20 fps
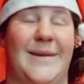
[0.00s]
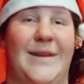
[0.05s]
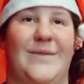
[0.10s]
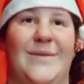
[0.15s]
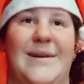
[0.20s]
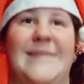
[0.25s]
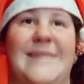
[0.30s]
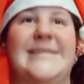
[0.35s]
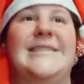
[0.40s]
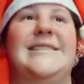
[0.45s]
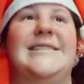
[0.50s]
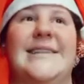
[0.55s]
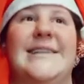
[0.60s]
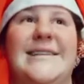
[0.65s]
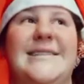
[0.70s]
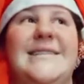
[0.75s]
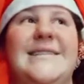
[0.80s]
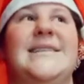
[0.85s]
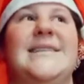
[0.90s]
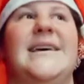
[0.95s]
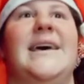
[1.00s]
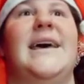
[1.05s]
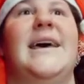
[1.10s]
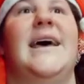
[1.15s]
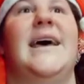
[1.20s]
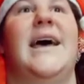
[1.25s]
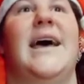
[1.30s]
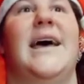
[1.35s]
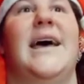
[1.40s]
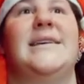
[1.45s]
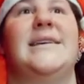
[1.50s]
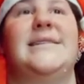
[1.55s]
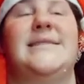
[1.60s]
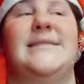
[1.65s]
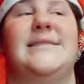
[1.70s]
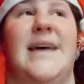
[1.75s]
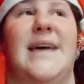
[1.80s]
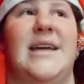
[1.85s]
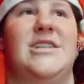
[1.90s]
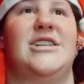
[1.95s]
It was just
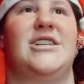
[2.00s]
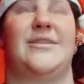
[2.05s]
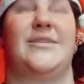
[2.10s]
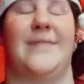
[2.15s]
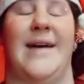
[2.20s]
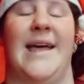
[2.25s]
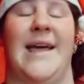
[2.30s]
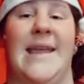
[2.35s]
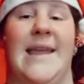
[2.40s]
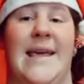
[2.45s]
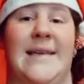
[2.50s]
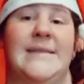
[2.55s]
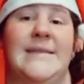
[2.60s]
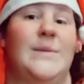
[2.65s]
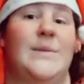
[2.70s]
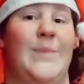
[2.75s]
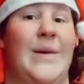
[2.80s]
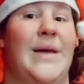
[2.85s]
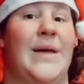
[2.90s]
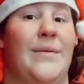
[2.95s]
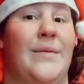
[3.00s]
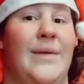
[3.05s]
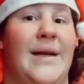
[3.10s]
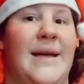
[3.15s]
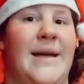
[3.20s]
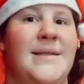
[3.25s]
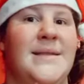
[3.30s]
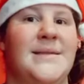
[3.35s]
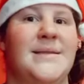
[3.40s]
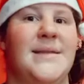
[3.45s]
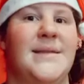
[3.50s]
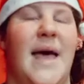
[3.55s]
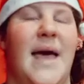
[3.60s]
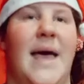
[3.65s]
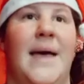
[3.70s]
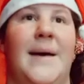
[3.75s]
such a great experience.